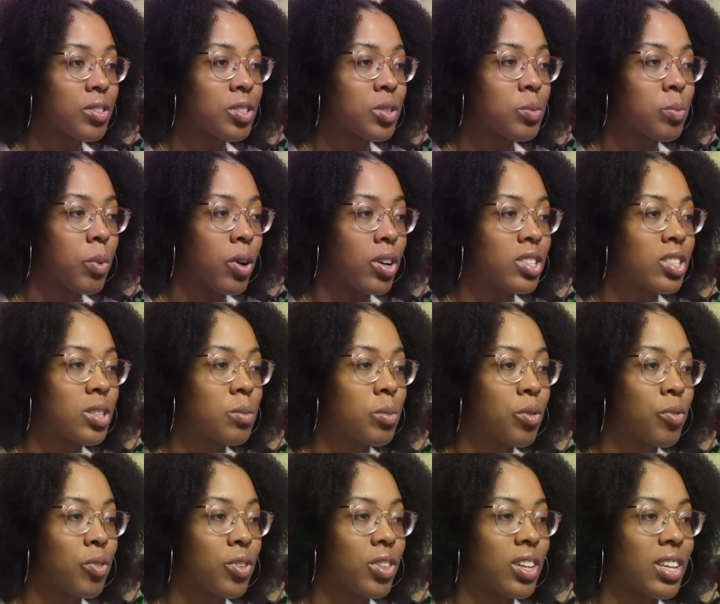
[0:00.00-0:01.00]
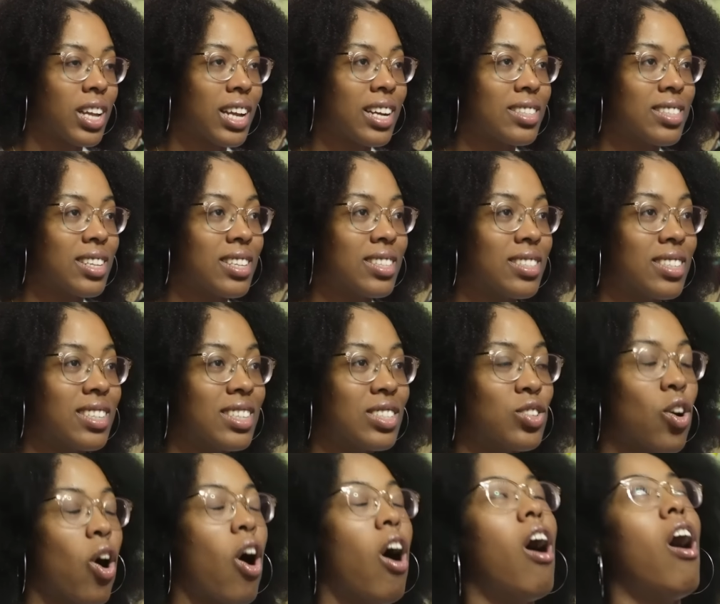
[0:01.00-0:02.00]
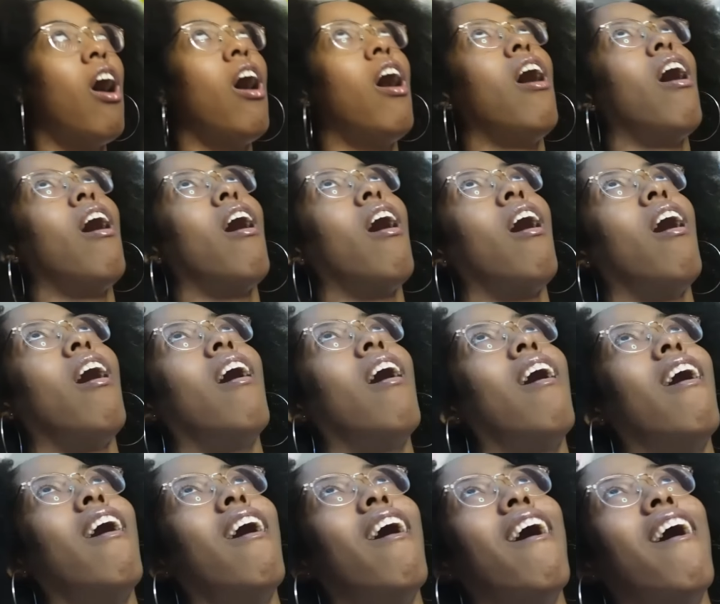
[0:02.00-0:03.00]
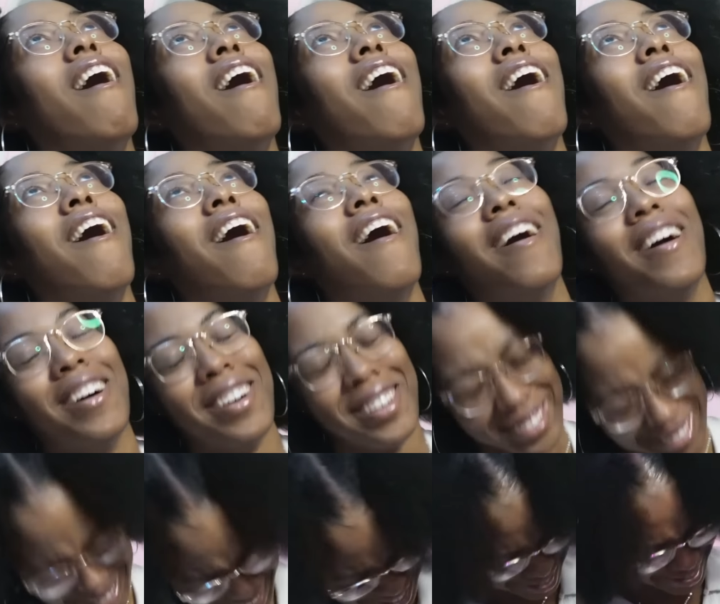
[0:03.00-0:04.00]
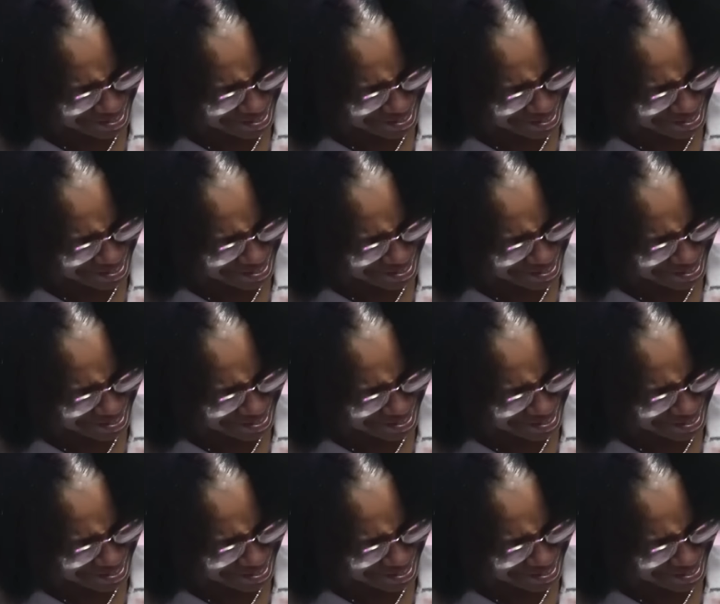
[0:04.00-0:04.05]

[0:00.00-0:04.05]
Responsible for the latest incidents. Oh!